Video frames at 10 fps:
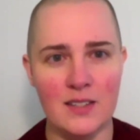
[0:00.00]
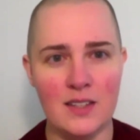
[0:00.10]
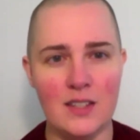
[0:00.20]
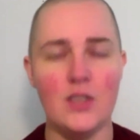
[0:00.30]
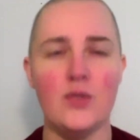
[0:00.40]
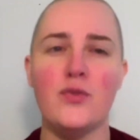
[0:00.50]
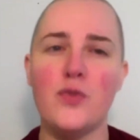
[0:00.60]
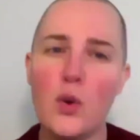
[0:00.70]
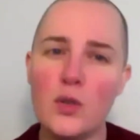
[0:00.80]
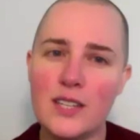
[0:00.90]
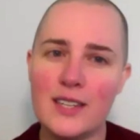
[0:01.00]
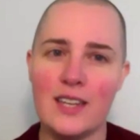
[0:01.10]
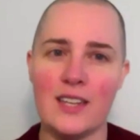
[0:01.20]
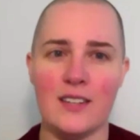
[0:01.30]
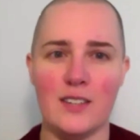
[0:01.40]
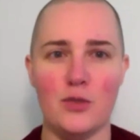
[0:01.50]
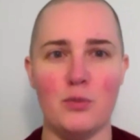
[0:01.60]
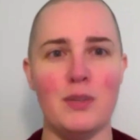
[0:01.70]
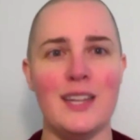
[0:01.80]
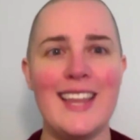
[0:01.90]
You fold it in, you
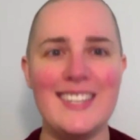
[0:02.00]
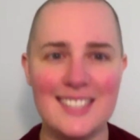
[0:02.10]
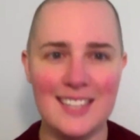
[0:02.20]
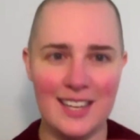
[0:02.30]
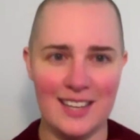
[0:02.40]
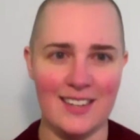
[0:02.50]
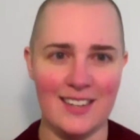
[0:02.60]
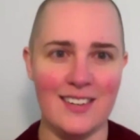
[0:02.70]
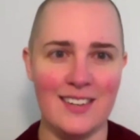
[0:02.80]
blend it in,